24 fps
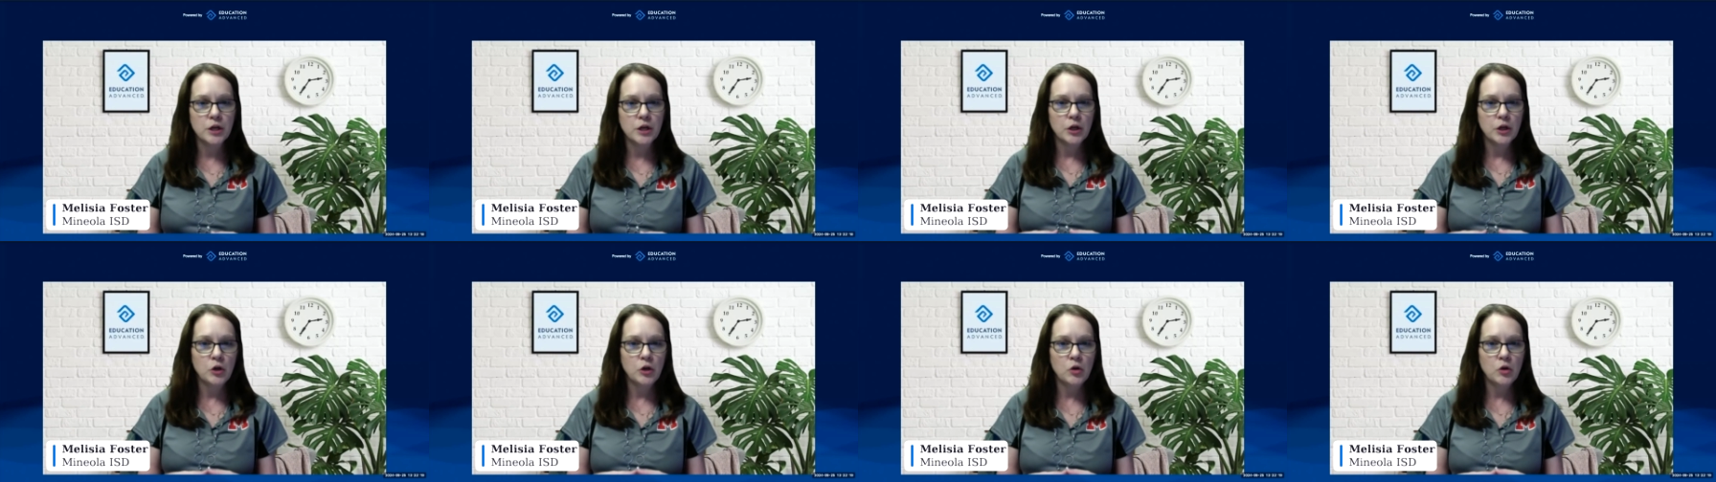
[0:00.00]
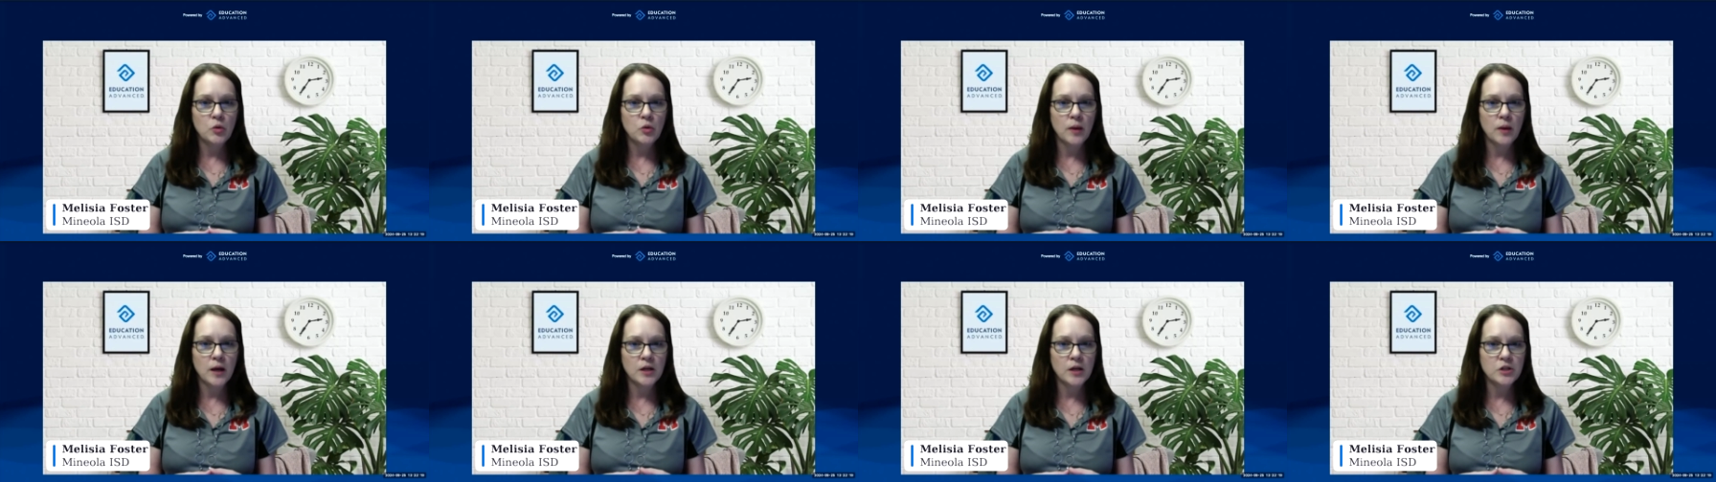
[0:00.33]
you
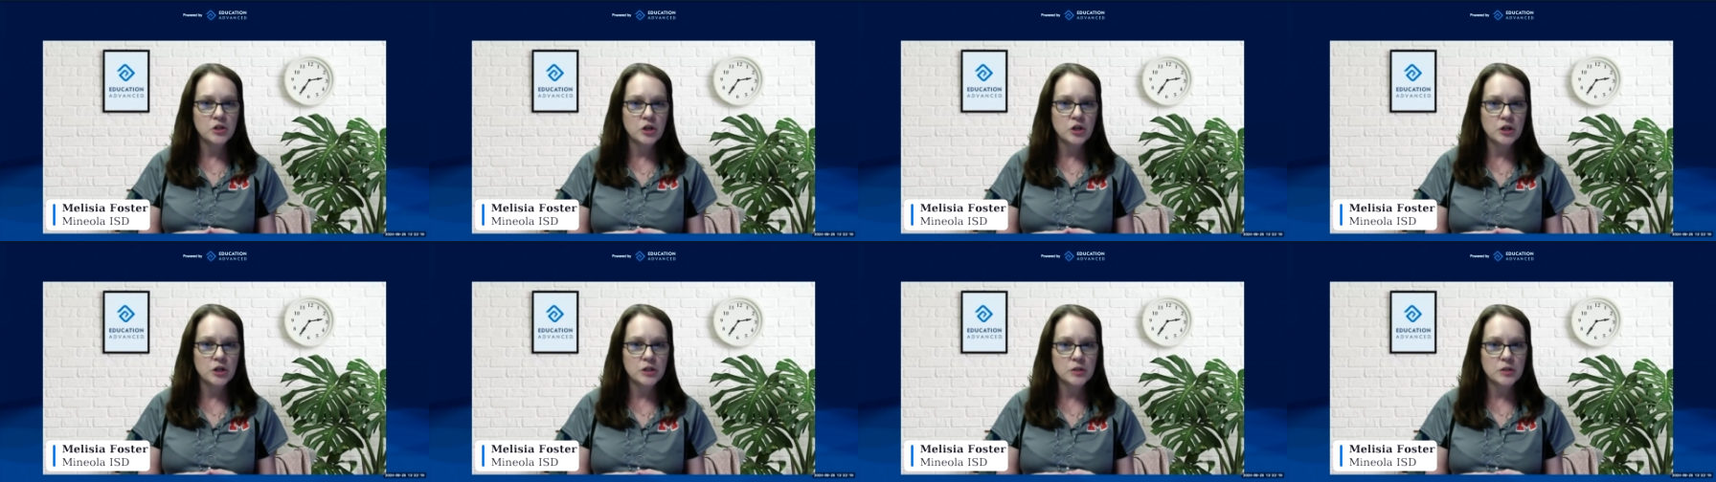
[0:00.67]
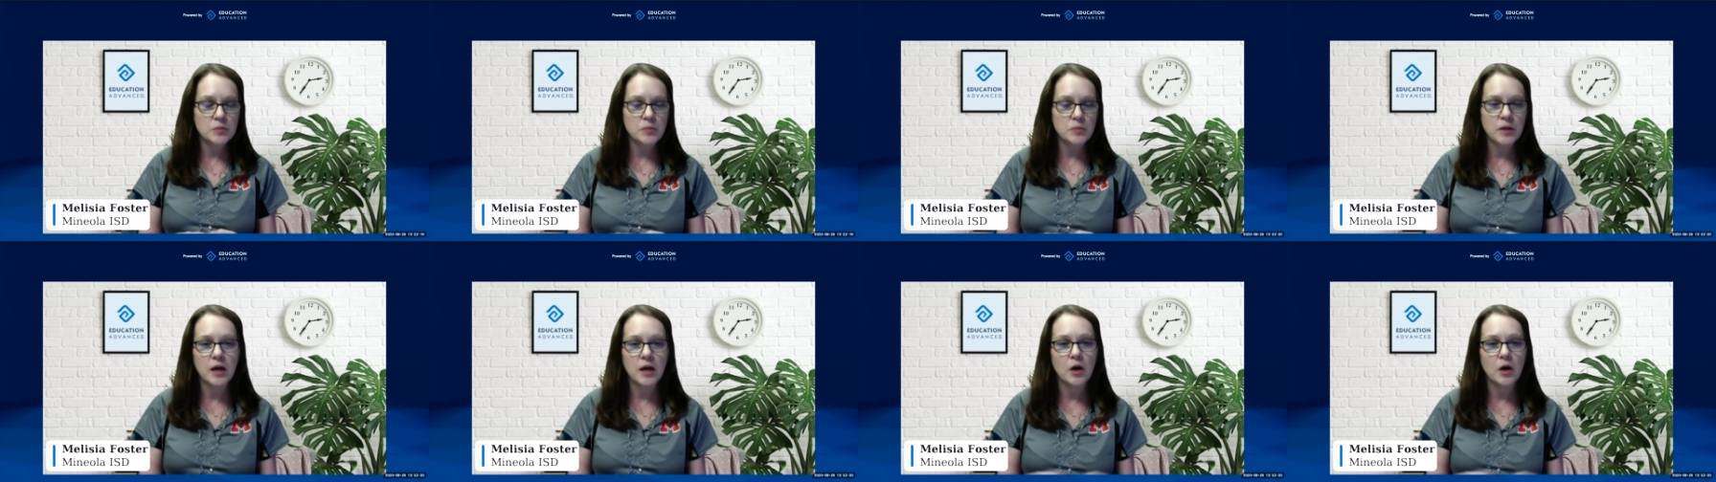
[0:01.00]
may just
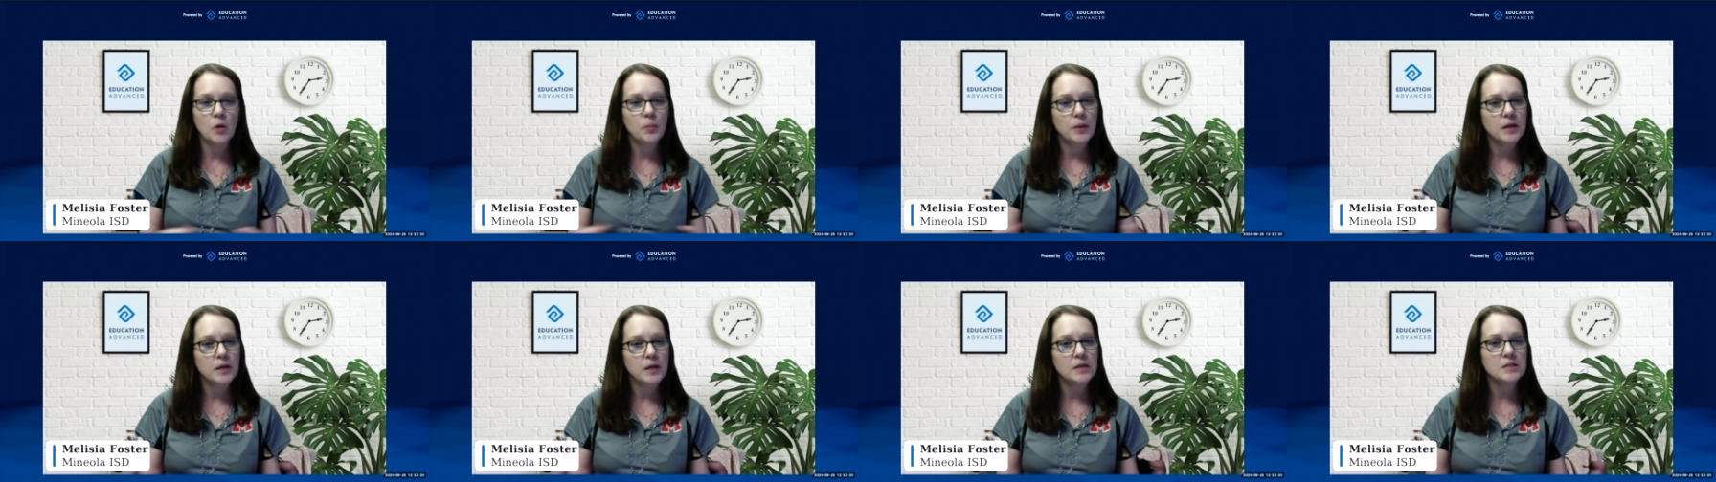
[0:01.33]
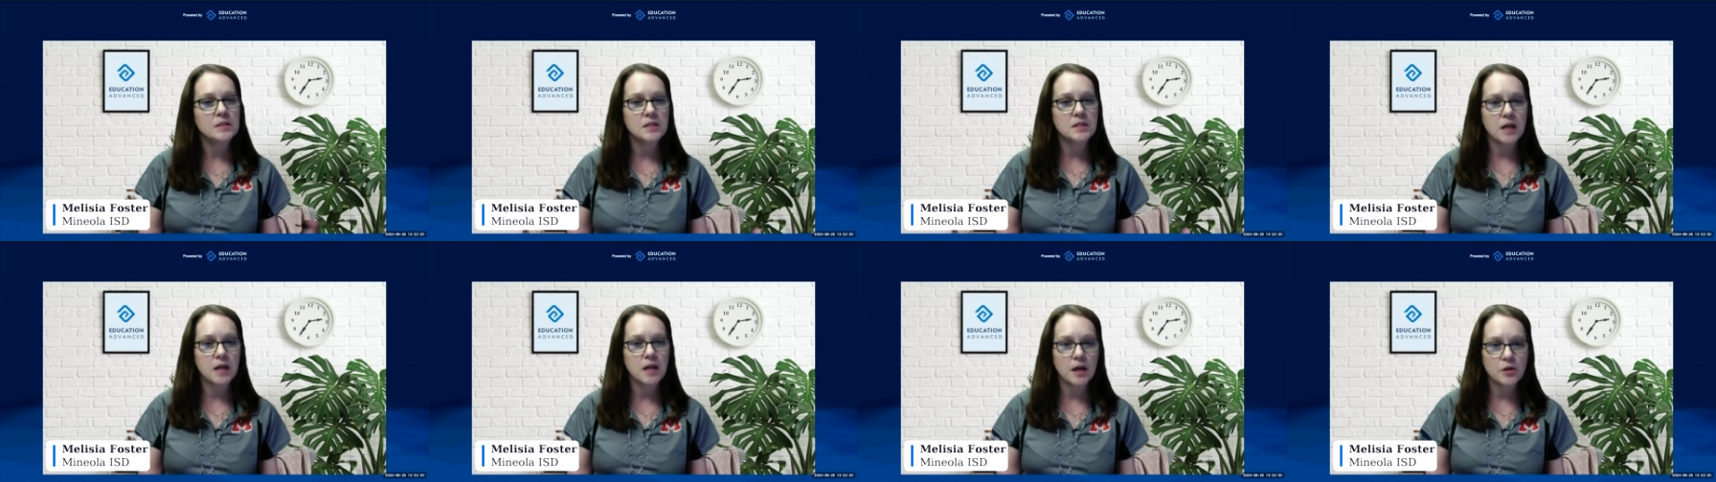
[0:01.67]
be helping
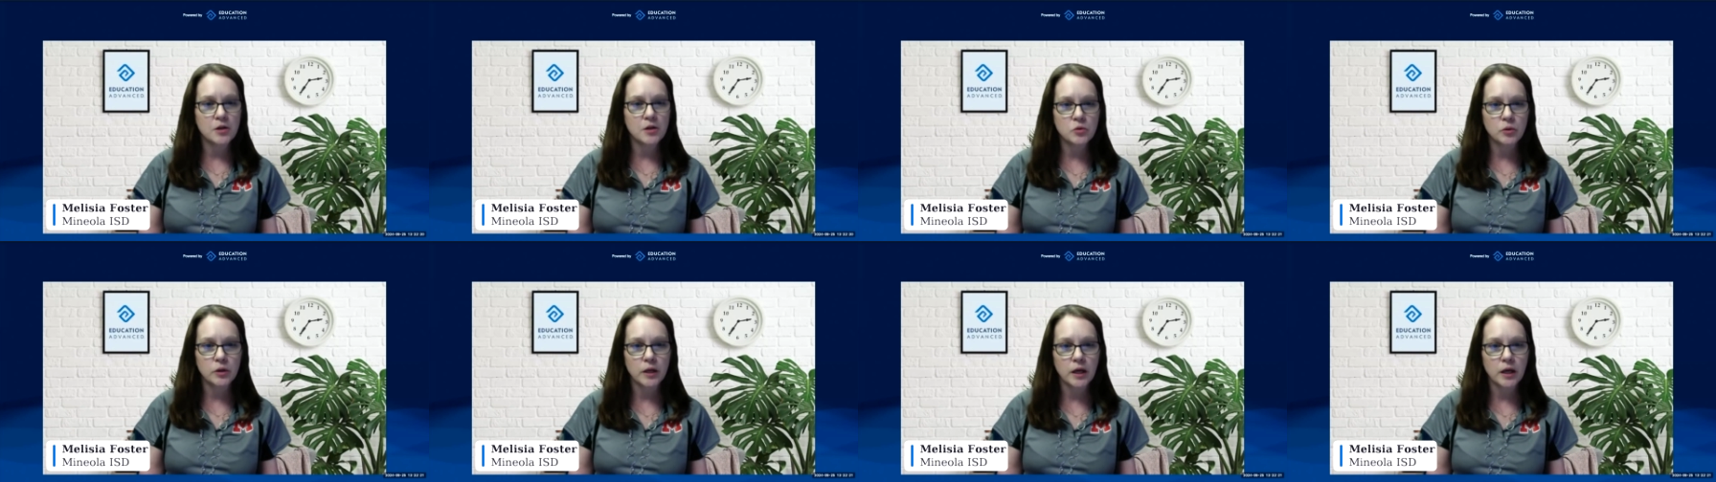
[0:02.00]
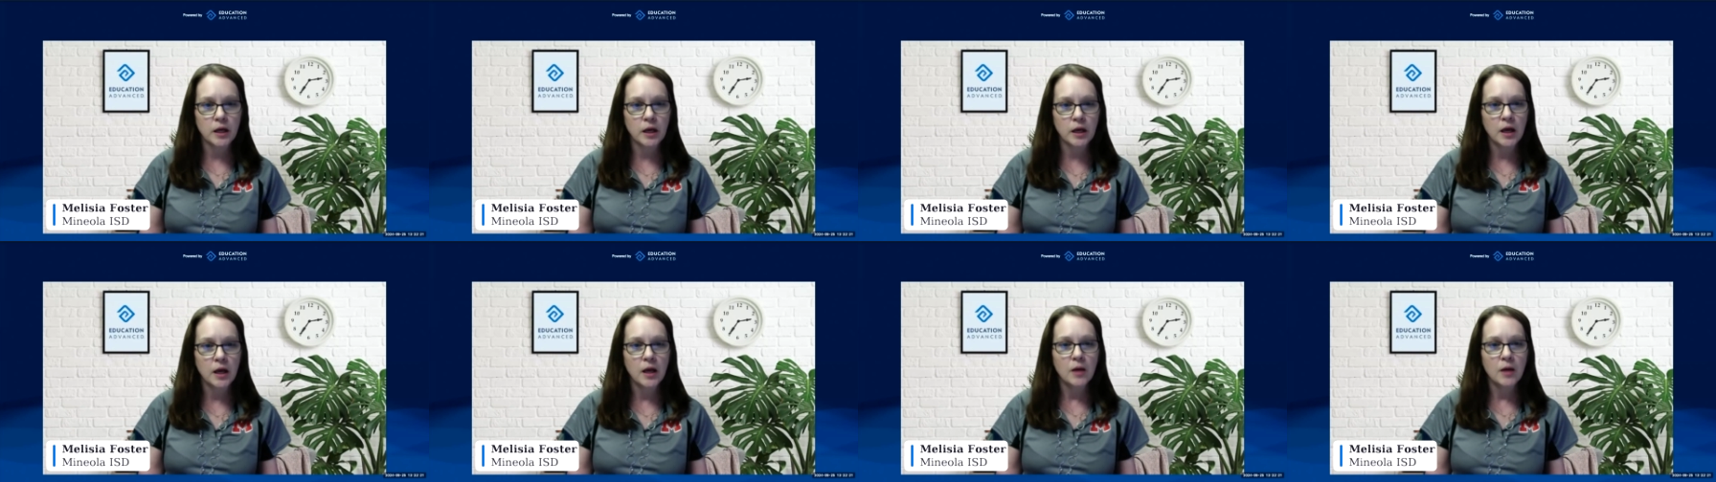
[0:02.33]
scheduling,